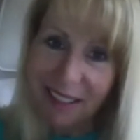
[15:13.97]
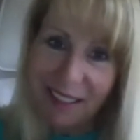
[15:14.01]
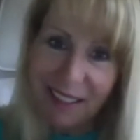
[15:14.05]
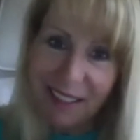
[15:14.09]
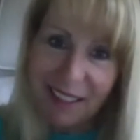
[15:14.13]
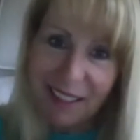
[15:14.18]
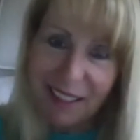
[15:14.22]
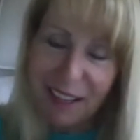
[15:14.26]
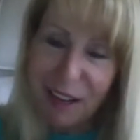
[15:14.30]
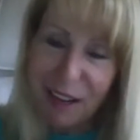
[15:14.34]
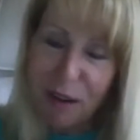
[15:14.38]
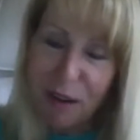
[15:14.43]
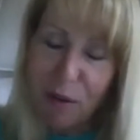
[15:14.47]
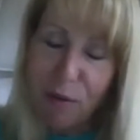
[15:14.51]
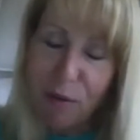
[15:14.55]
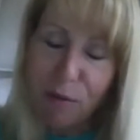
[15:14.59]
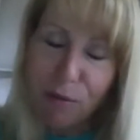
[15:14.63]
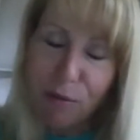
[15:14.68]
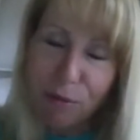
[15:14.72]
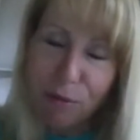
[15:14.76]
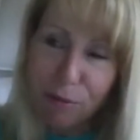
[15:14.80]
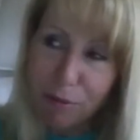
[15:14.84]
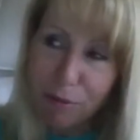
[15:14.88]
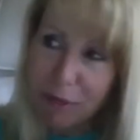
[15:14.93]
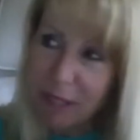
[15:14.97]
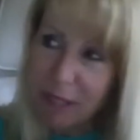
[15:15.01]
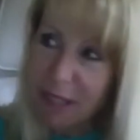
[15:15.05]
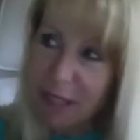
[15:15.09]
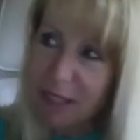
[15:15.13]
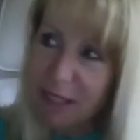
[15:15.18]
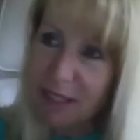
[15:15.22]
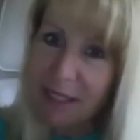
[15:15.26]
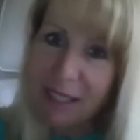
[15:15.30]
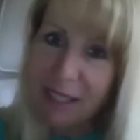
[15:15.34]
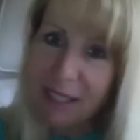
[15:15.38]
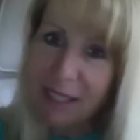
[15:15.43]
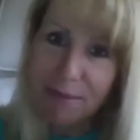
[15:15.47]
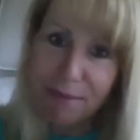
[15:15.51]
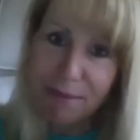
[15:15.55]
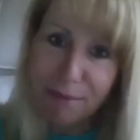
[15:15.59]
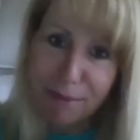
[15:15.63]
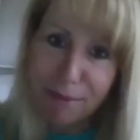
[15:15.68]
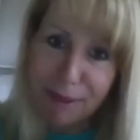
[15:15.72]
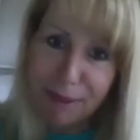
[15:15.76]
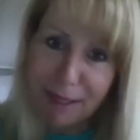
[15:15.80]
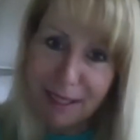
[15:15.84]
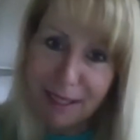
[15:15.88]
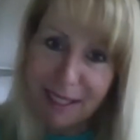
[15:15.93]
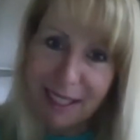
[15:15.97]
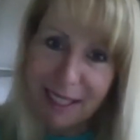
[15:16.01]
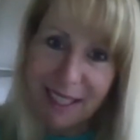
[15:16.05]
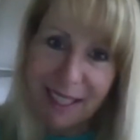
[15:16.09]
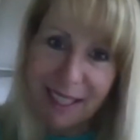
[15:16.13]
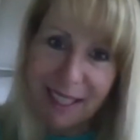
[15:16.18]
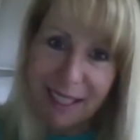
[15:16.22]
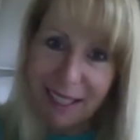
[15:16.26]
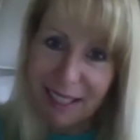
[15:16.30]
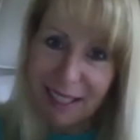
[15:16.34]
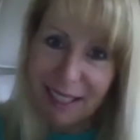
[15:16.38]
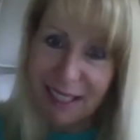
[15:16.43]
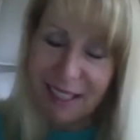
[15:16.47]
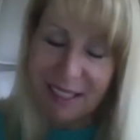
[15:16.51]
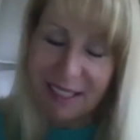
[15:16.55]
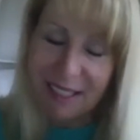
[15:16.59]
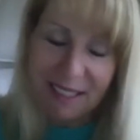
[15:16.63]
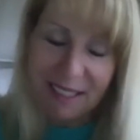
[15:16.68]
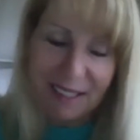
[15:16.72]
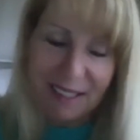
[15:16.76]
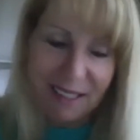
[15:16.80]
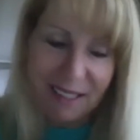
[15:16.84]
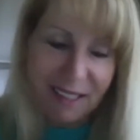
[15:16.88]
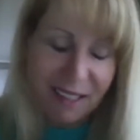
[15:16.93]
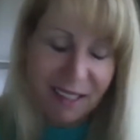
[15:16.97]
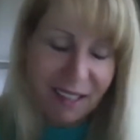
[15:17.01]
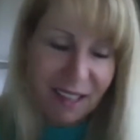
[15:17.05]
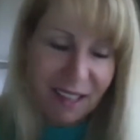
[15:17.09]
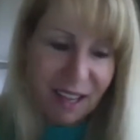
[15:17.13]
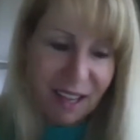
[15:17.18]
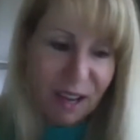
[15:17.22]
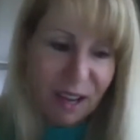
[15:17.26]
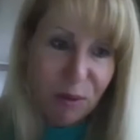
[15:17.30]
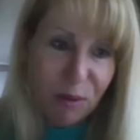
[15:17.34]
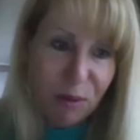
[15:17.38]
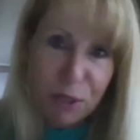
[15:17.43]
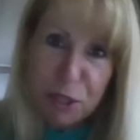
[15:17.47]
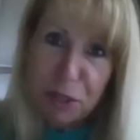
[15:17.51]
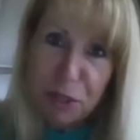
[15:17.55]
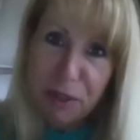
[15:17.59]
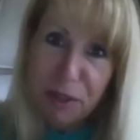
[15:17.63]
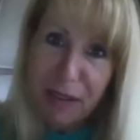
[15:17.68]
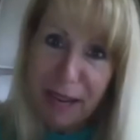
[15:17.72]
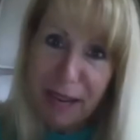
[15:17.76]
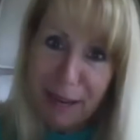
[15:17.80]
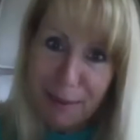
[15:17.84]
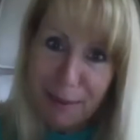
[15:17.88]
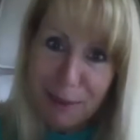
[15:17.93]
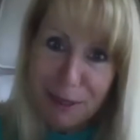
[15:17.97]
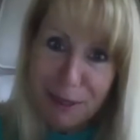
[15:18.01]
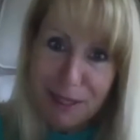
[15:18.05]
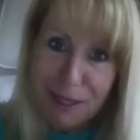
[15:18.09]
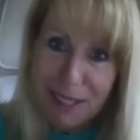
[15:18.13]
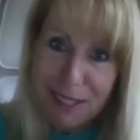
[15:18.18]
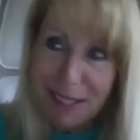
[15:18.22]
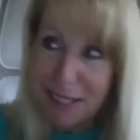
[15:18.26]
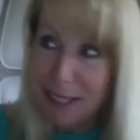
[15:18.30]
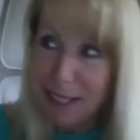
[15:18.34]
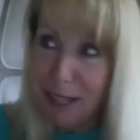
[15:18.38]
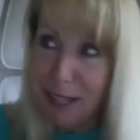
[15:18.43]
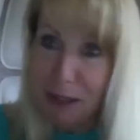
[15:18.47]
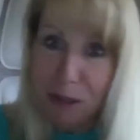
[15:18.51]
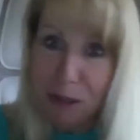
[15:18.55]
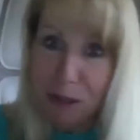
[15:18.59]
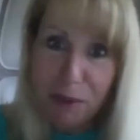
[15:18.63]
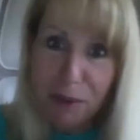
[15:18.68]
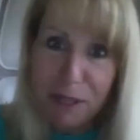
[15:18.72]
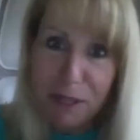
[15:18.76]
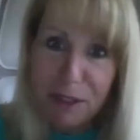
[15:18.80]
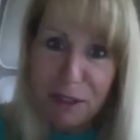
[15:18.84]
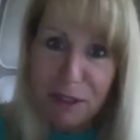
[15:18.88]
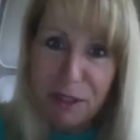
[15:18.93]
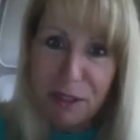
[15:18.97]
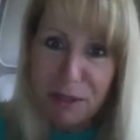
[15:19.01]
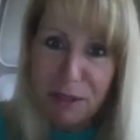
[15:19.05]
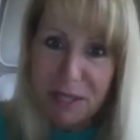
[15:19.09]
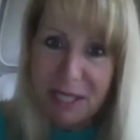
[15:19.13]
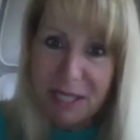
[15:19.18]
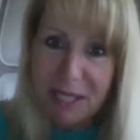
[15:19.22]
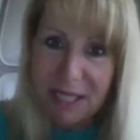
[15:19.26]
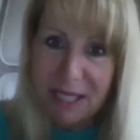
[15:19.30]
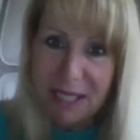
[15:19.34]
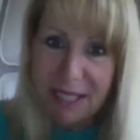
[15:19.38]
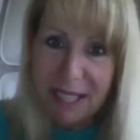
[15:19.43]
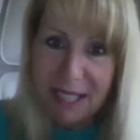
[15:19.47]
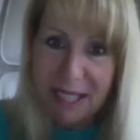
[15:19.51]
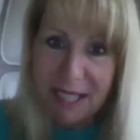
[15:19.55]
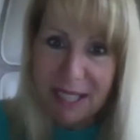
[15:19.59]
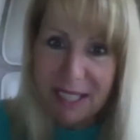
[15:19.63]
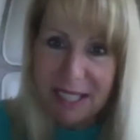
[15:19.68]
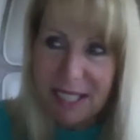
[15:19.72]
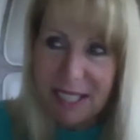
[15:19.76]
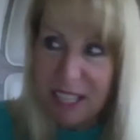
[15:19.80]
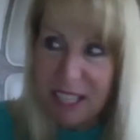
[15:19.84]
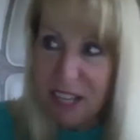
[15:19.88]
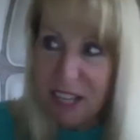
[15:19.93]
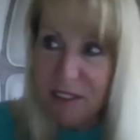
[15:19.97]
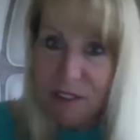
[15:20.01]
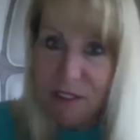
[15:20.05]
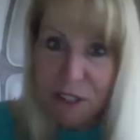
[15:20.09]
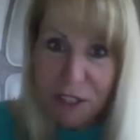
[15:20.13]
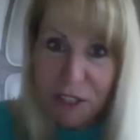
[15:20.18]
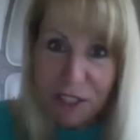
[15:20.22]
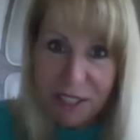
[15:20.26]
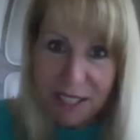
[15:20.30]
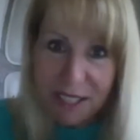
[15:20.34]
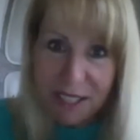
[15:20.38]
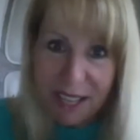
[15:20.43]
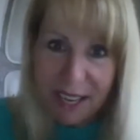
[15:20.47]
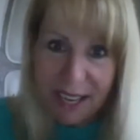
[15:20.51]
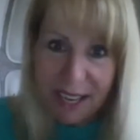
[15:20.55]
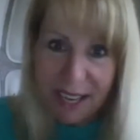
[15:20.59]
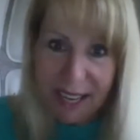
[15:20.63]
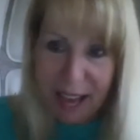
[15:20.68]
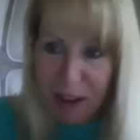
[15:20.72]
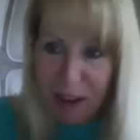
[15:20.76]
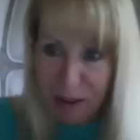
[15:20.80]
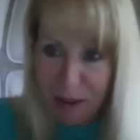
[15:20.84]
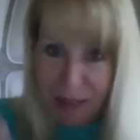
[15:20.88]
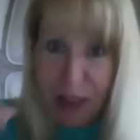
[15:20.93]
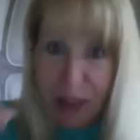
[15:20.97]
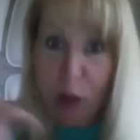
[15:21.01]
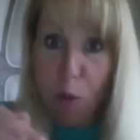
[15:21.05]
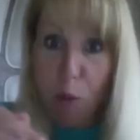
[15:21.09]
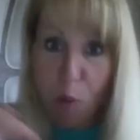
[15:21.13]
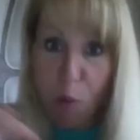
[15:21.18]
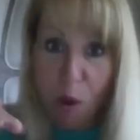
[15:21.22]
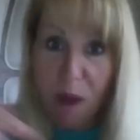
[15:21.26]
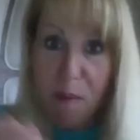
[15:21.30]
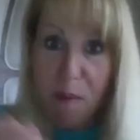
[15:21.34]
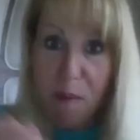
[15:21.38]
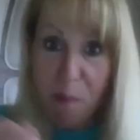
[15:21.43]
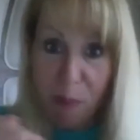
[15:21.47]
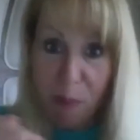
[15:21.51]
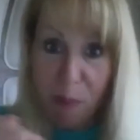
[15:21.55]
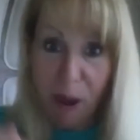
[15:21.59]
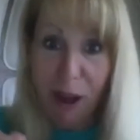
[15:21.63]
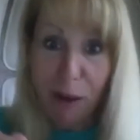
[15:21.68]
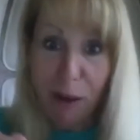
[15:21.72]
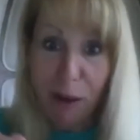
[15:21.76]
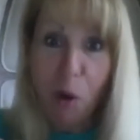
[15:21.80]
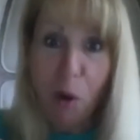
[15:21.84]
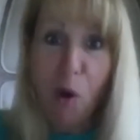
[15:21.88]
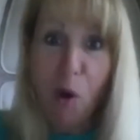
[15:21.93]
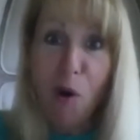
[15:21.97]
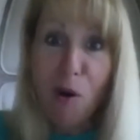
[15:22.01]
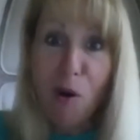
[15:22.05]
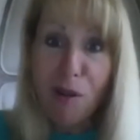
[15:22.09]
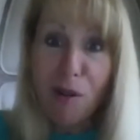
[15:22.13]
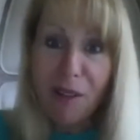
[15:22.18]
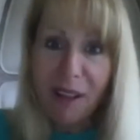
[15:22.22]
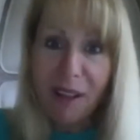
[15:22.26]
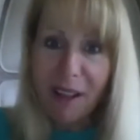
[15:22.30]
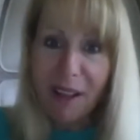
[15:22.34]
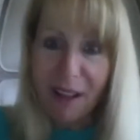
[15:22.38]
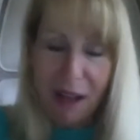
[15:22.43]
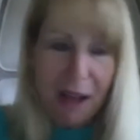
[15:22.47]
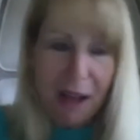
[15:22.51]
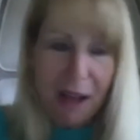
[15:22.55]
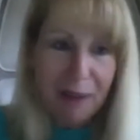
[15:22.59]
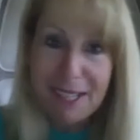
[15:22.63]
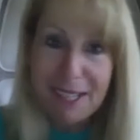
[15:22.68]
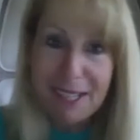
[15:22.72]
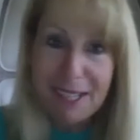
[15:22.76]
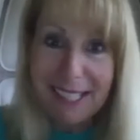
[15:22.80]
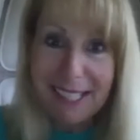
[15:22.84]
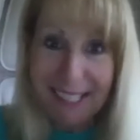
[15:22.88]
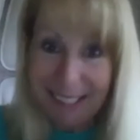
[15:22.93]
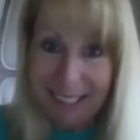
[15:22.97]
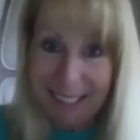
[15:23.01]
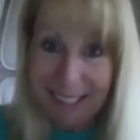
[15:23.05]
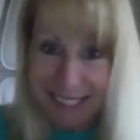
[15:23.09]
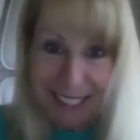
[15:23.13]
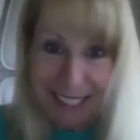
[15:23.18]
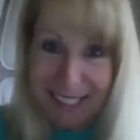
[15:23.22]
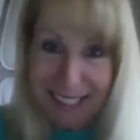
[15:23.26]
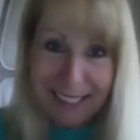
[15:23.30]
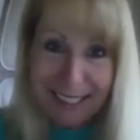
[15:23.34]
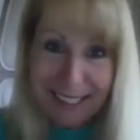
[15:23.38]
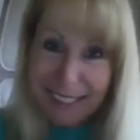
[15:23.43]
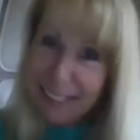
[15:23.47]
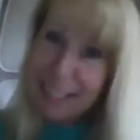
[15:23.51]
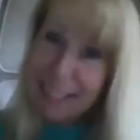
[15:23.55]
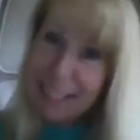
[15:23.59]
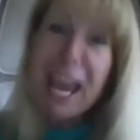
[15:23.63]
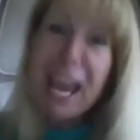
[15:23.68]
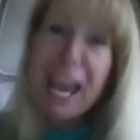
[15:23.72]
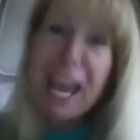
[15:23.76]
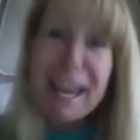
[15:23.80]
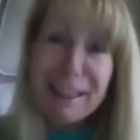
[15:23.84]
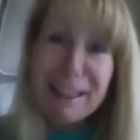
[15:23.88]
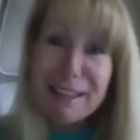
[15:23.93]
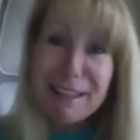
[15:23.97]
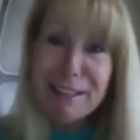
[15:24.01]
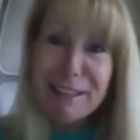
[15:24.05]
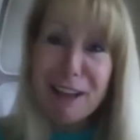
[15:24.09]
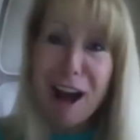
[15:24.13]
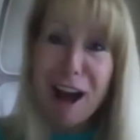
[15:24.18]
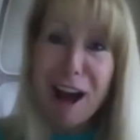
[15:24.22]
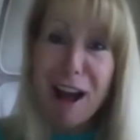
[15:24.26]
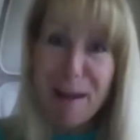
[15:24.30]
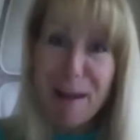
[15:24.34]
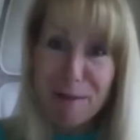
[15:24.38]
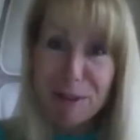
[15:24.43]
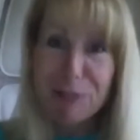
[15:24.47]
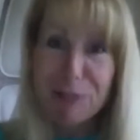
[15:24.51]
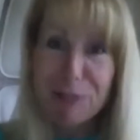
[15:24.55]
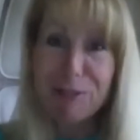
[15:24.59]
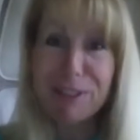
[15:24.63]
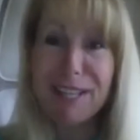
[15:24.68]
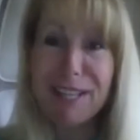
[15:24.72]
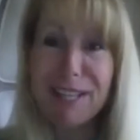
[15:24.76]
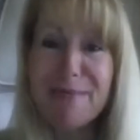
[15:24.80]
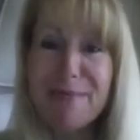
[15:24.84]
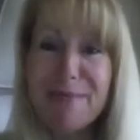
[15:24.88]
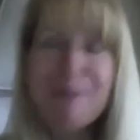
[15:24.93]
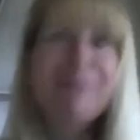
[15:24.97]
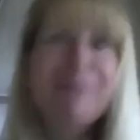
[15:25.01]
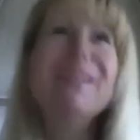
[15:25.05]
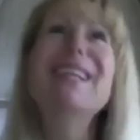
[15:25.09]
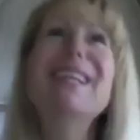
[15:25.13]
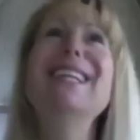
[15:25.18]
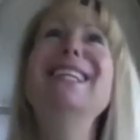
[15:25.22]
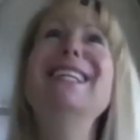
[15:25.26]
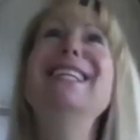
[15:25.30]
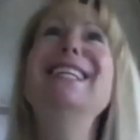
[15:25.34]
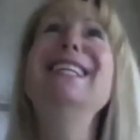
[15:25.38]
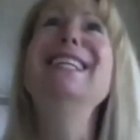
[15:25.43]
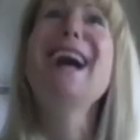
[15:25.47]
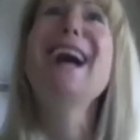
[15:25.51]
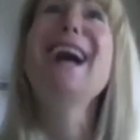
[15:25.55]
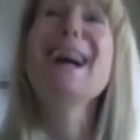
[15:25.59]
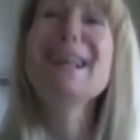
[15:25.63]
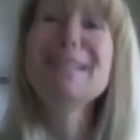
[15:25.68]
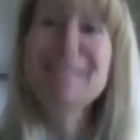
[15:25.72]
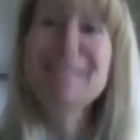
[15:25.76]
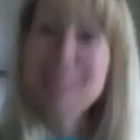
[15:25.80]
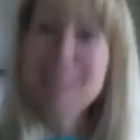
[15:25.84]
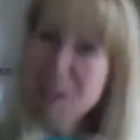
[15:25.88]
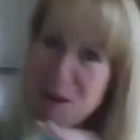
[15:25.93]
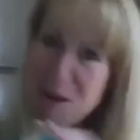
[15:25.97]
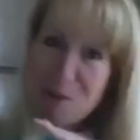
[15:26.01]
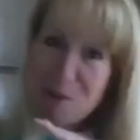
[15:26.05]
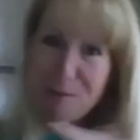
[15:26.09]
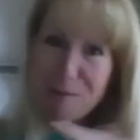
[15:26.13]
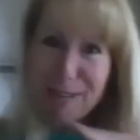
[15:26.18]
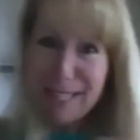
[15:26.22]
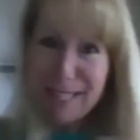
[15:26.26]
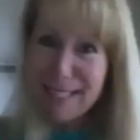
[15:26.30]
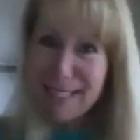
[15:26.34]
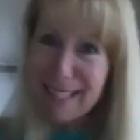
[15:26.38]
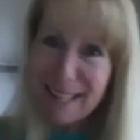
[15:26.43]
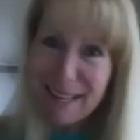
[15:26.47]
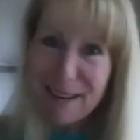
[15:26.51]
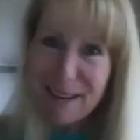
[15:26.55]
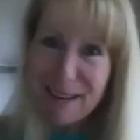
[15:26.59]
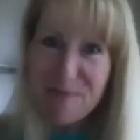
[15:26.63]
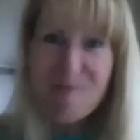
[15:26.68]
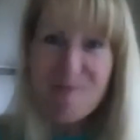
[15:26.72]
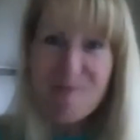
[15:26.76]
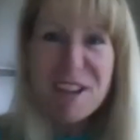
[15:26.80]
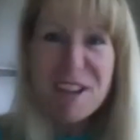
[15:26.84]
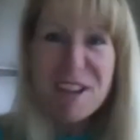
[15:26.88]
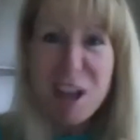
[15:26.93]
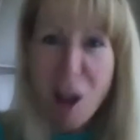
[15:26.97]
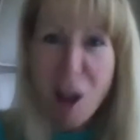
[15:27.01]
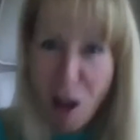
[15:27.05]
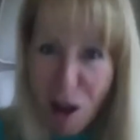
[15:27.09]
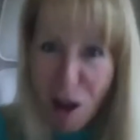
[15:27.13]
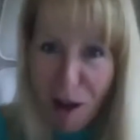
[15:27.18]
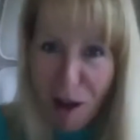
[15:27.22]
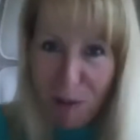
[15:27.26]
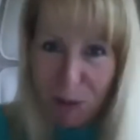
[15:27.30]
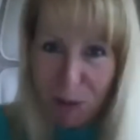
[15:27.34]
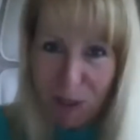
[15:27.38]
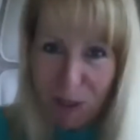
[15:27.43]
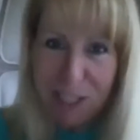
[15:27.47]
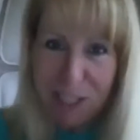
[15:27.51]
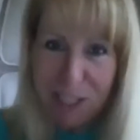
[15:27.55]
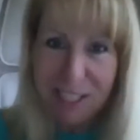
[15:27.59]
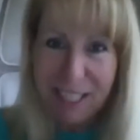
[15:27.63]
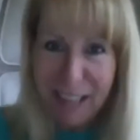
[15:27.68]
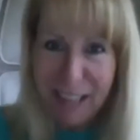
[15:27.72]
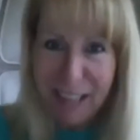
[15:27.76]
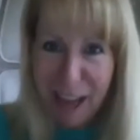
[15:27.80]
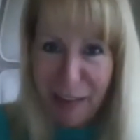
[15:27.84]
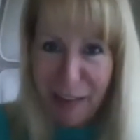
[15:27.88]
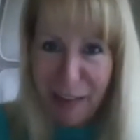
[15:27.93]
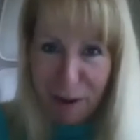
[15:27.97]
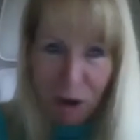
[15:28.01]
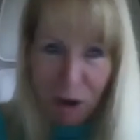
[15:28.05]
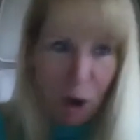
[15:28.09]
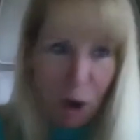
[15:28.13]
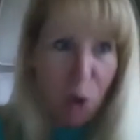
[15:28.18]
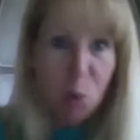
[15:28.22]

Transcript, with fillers: It really, really is. And and when you're able to celebrate those successes, even just getting out of that one pothole, I mean, like, just take the time with your team. Like, yes, we did it. We all pushed together.